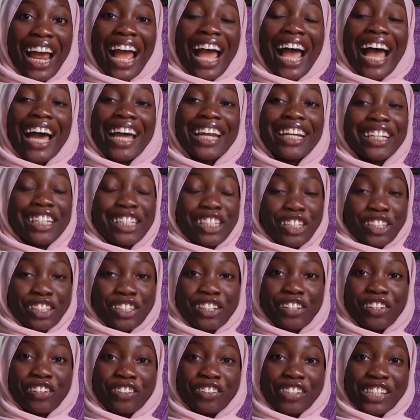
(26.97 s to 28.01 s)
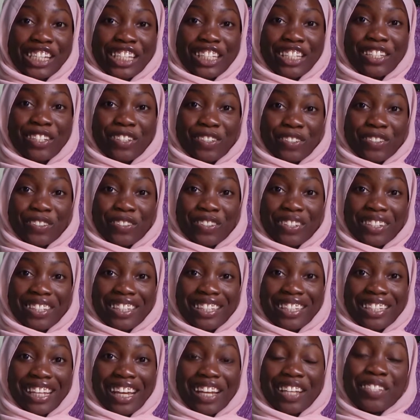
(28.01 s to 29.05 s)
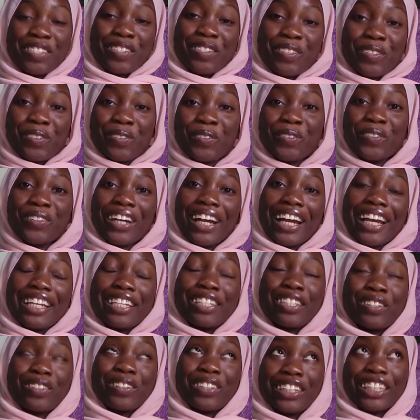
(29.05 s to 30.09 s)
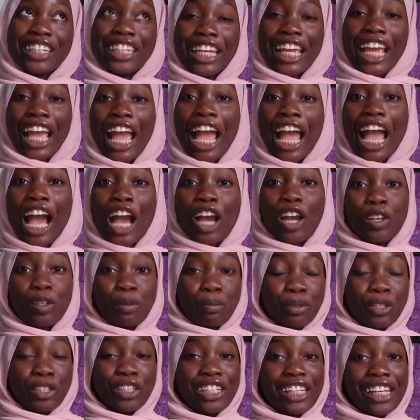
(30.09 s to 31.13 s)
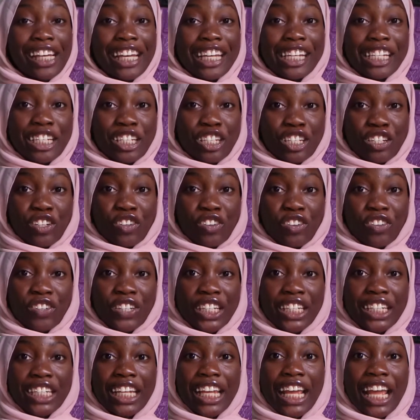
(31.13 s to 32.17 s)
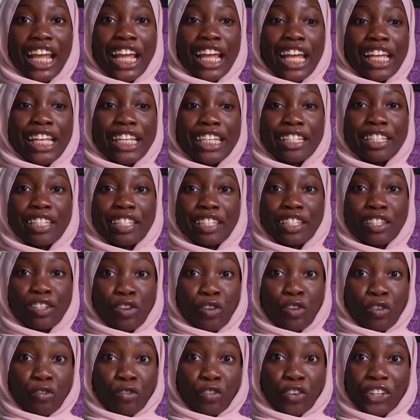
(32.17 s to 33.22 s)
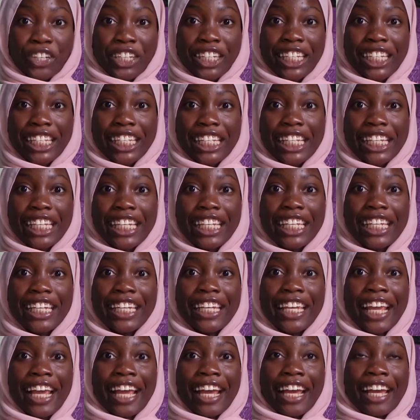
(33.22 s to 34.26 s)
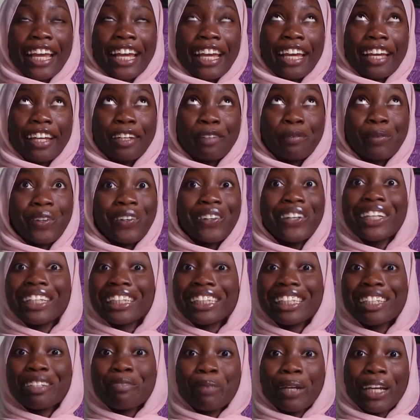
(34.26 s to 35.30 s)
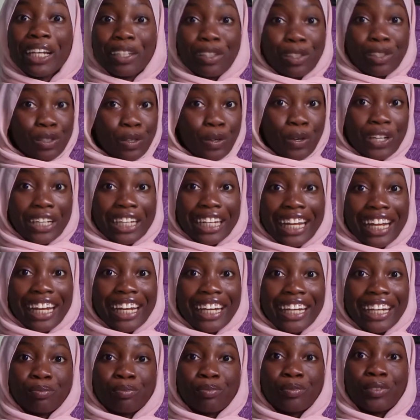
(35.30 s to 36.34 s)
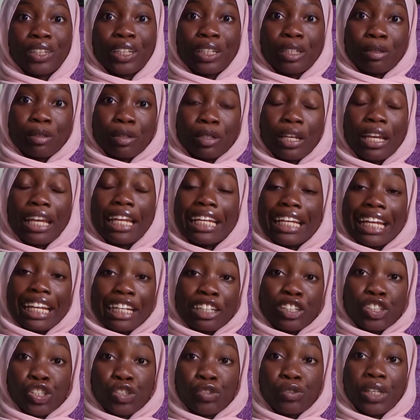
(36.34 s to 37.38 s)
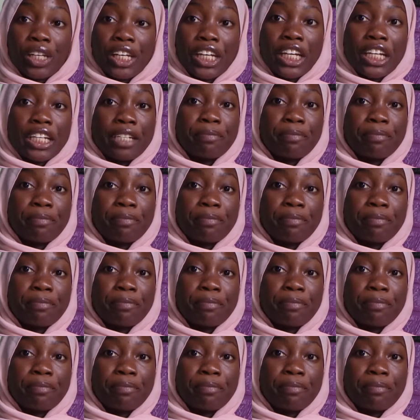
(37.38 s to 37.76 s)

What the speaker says: an engineering student. As you know, I study computer engineering in university, and I'm currently in my third year in Nigeria.